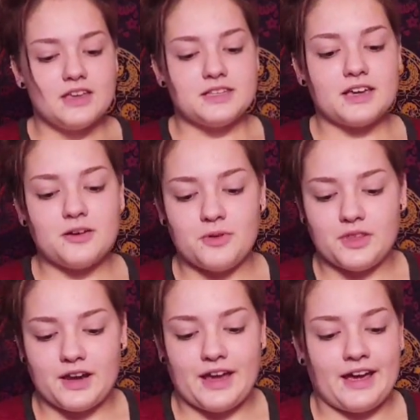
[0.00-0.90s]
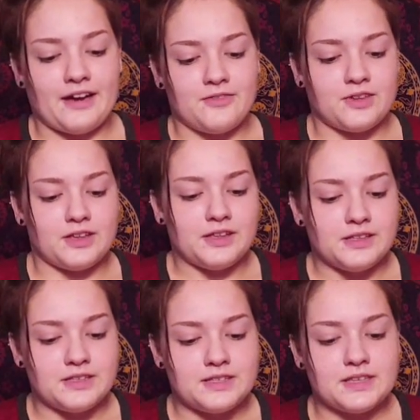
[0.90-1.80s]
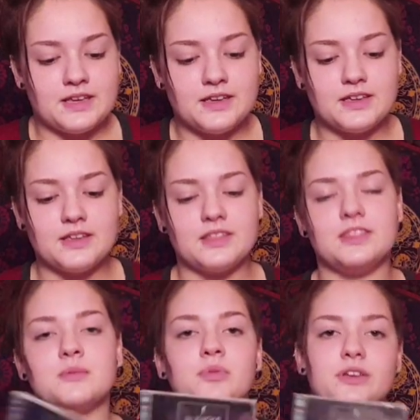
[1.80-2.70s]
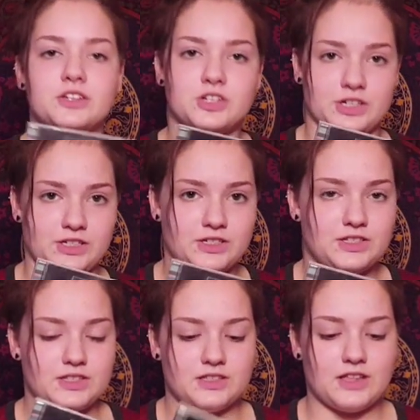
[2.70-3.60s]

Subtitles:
second one that I have is The Bleachers.